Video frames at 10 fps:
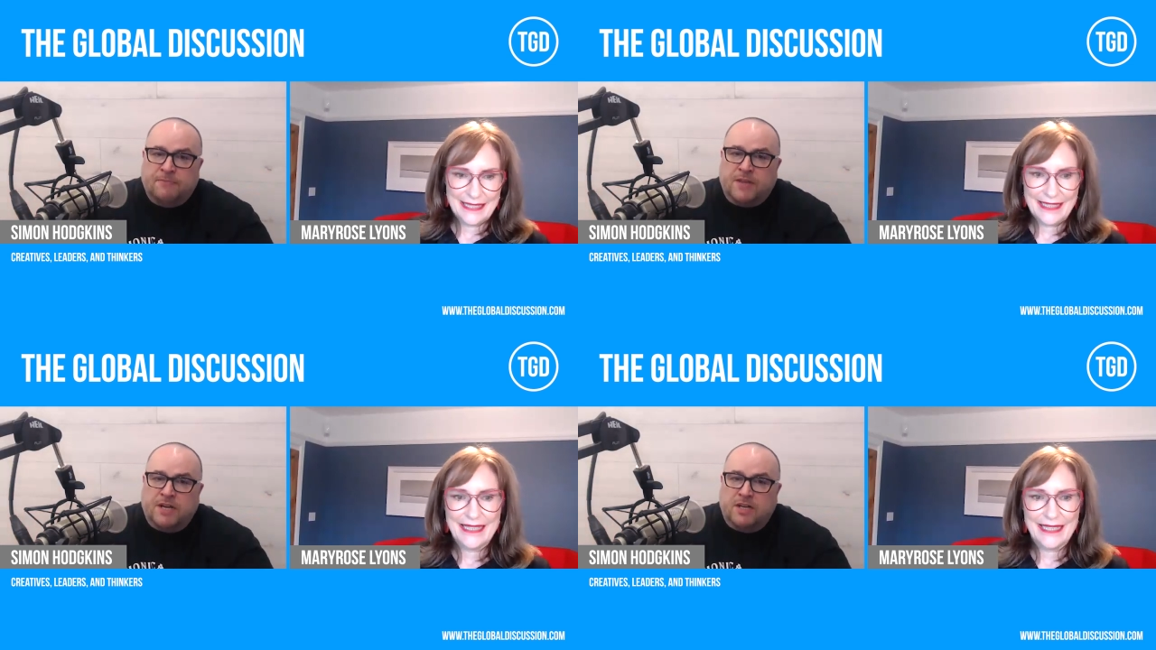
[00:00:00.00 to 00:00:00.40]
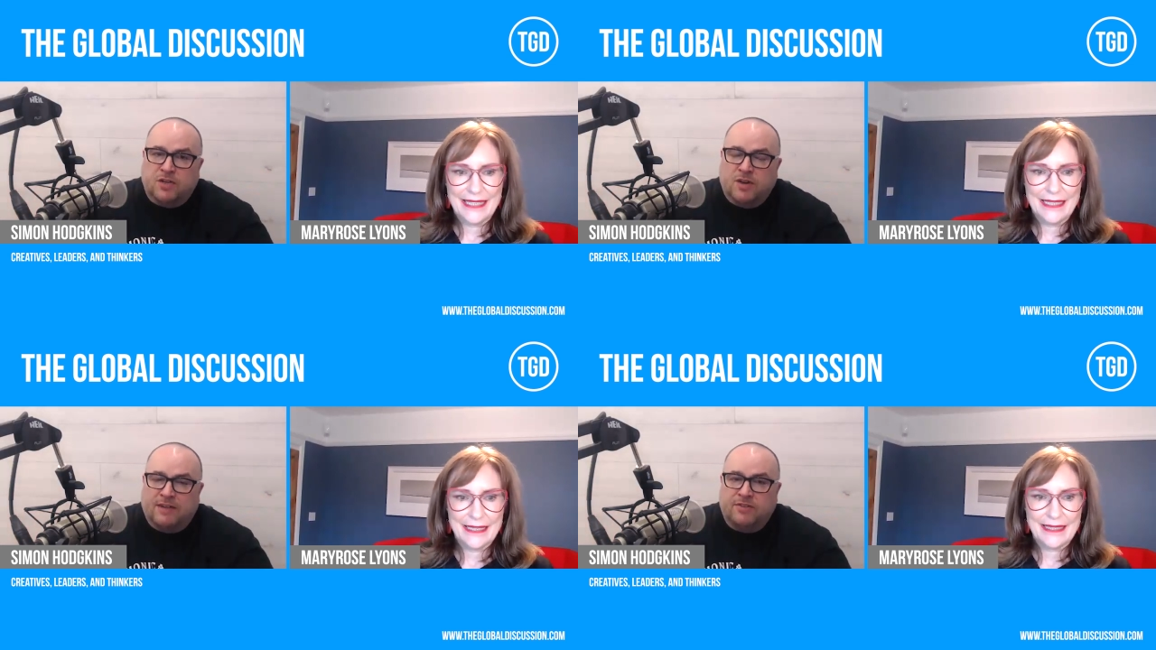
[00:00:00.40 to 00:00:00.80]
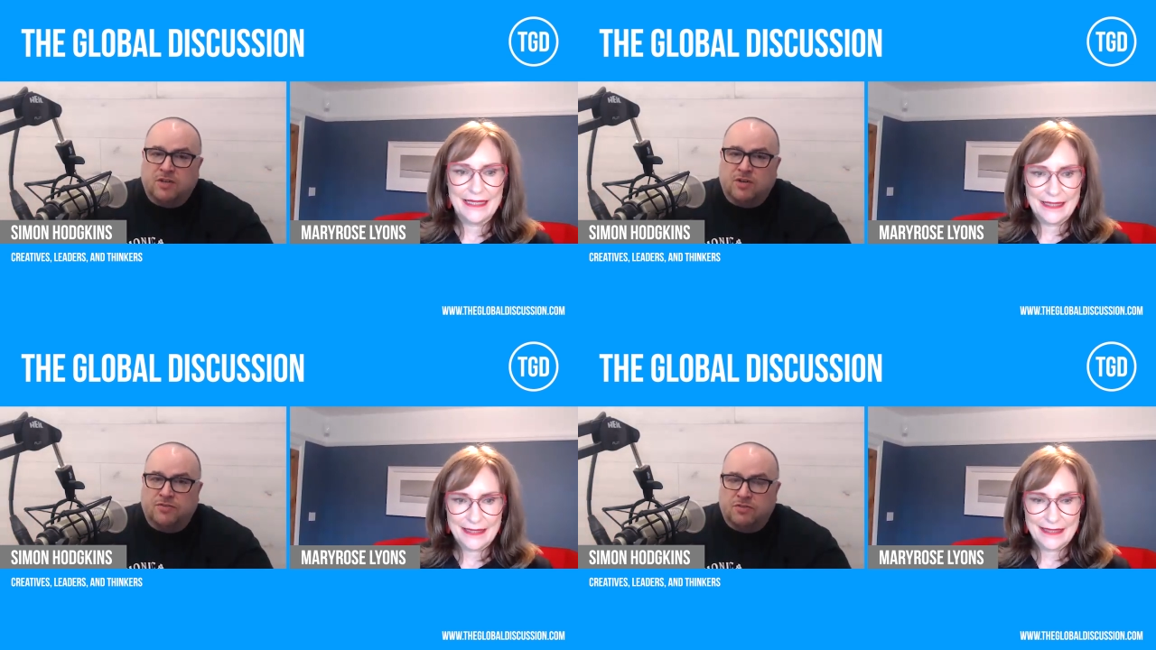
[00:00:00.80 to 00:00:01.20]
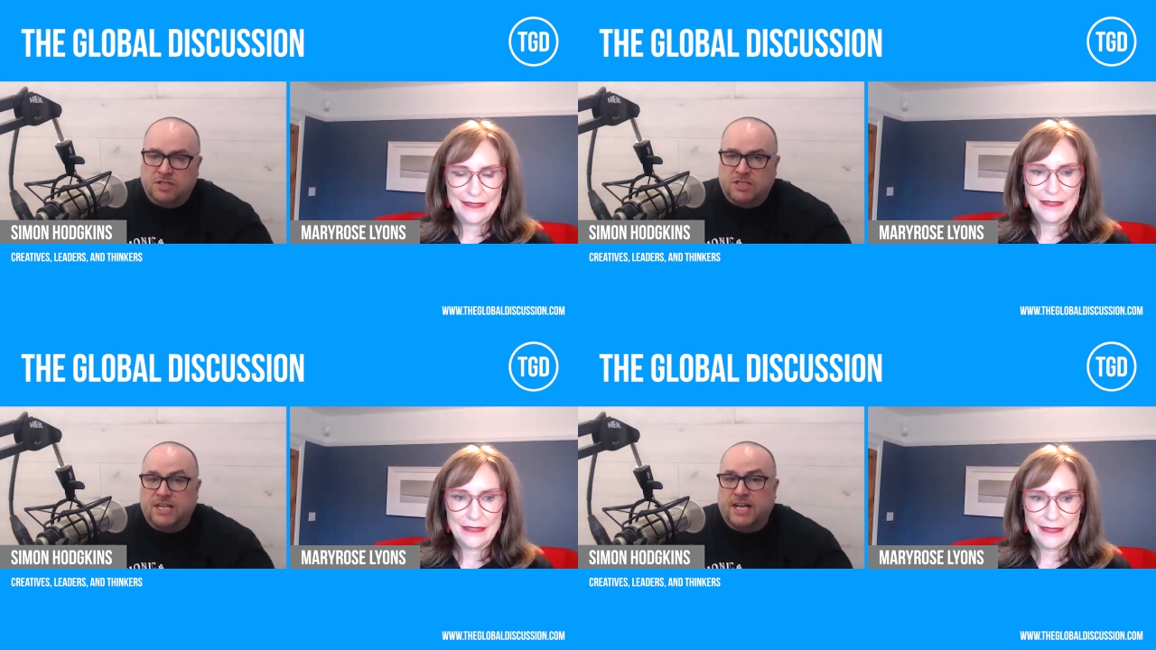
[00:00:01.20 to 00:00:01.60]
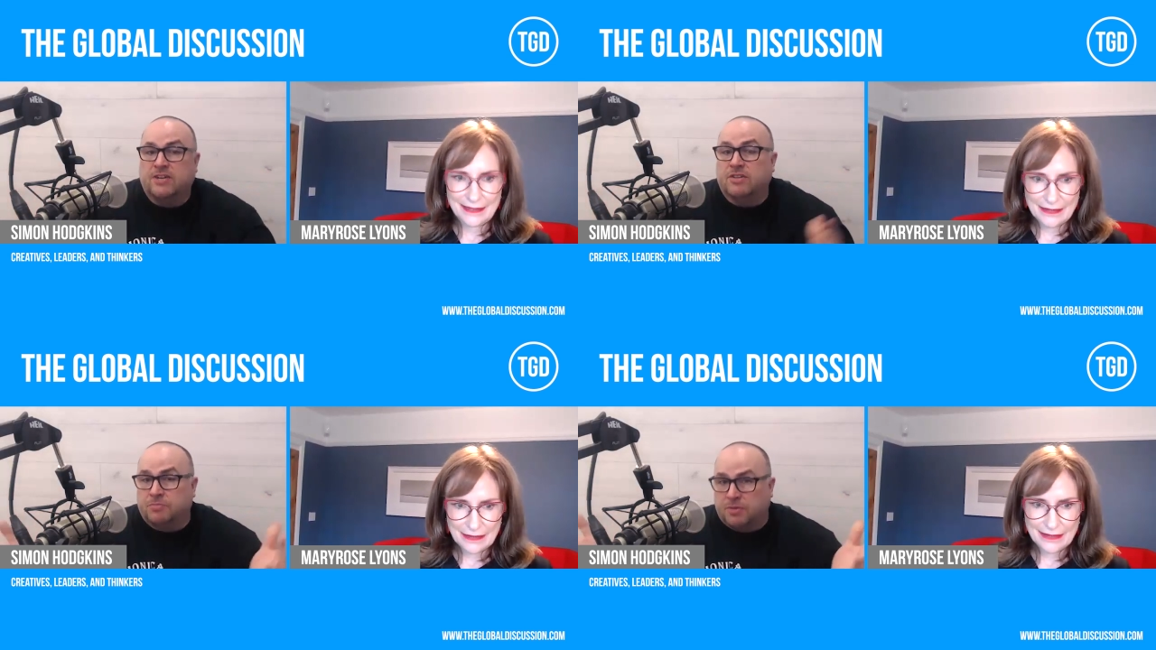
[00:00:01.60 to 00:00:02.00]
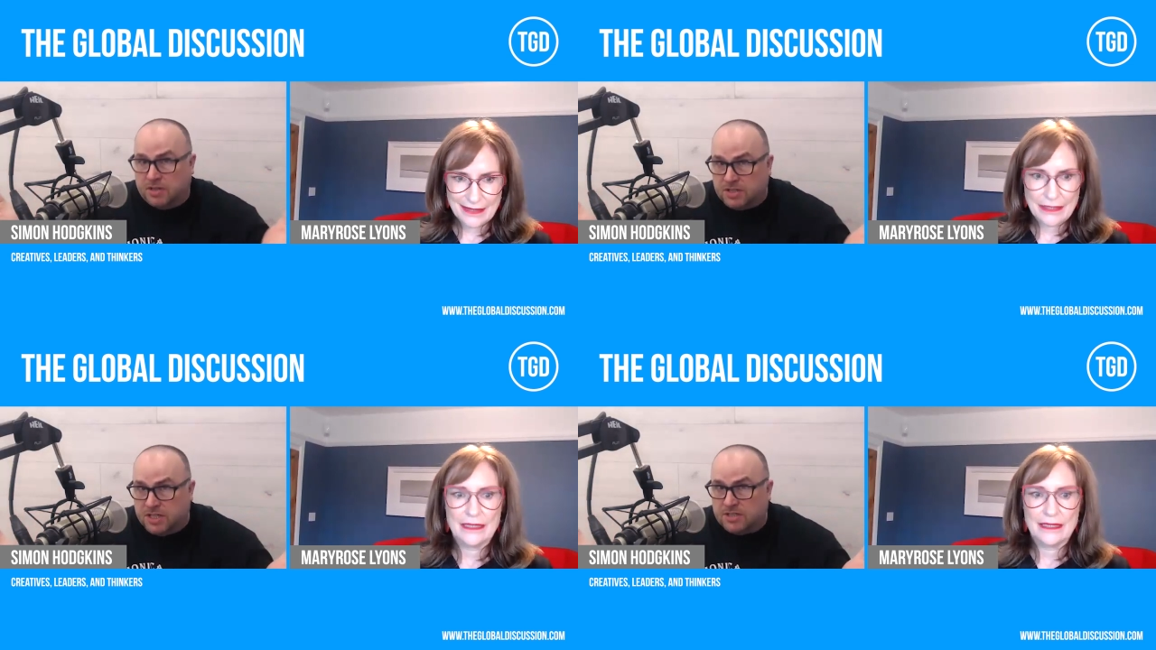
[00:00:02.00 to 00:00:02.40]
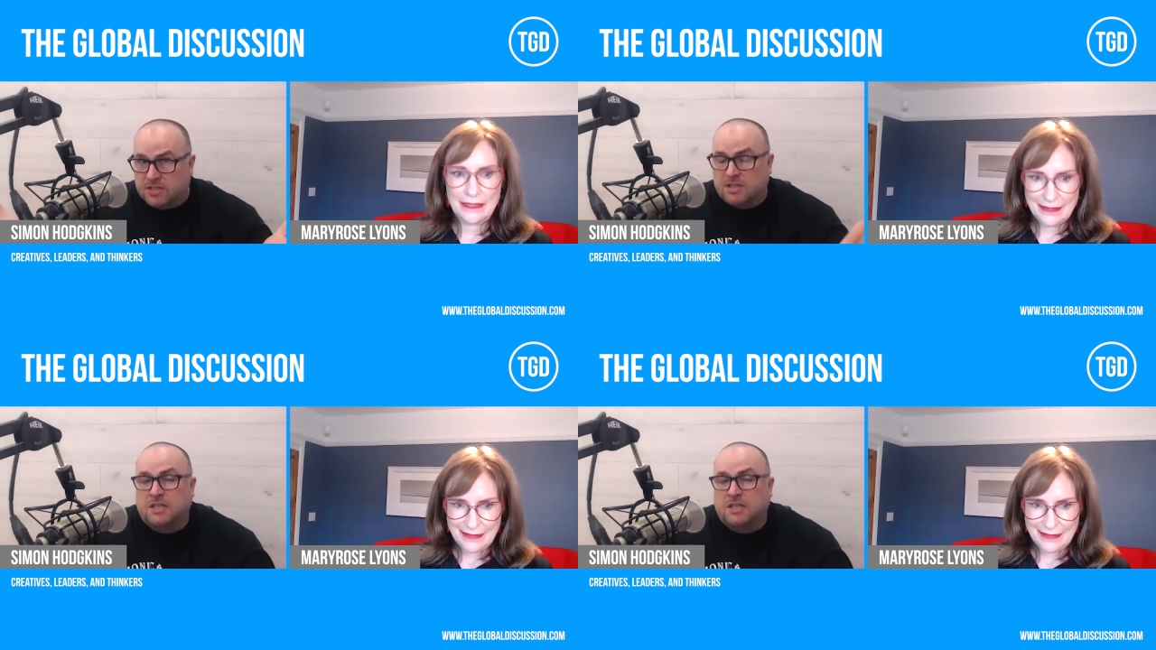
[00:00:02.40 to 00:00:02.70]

Speaker 1: uh, you have to go through this tendering process